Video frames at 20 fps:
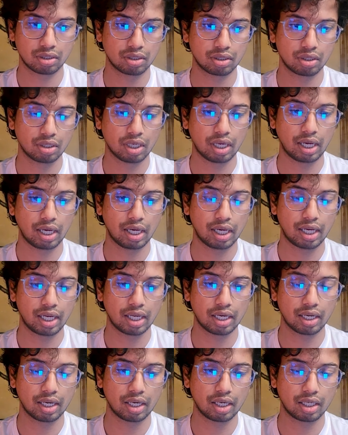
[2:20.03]
and
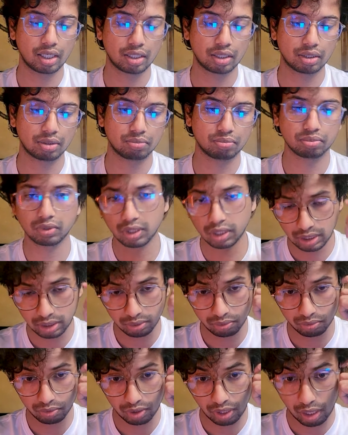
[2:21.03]

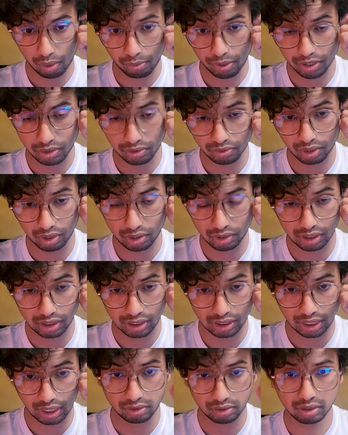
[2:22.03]
how much we want to
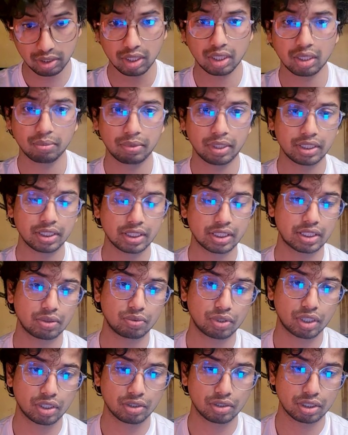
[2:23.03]
discount, let's just say we want
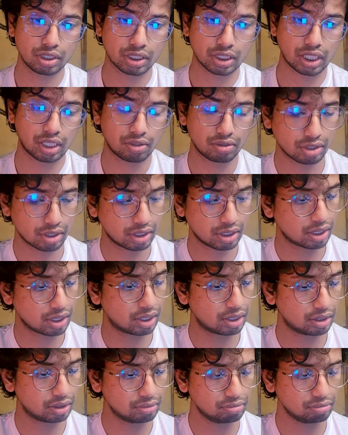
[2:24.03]
to discount it 80%,